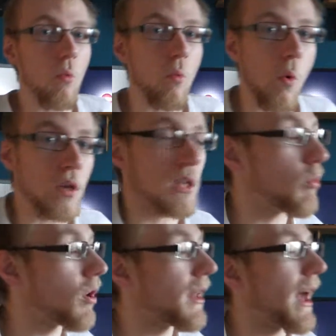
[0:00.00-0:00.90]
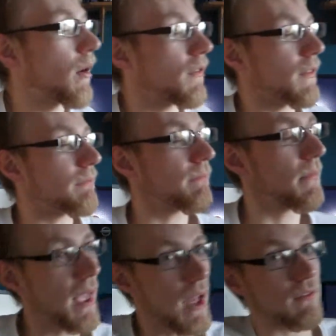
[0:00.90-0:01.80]
what you want out of the
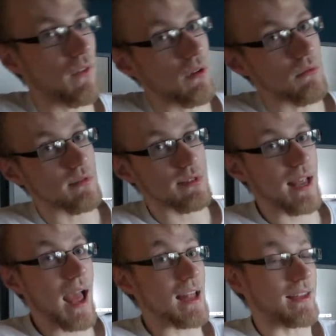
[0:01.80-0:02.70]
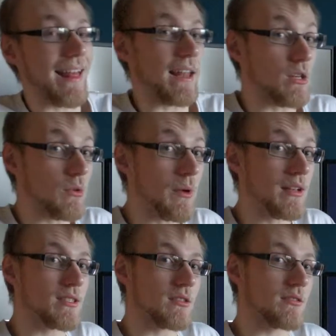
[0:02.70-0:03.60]
headphones, and then you
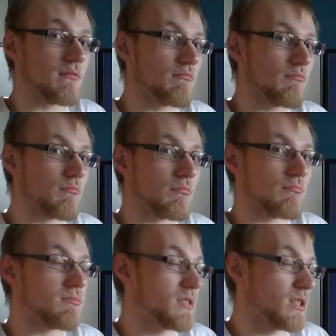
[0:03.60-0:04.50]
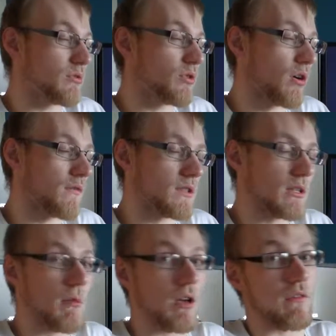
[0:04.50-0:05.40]
still got obviously
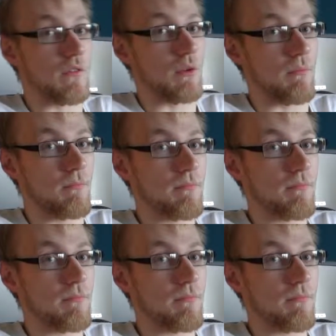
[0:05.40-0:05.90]
your microphone.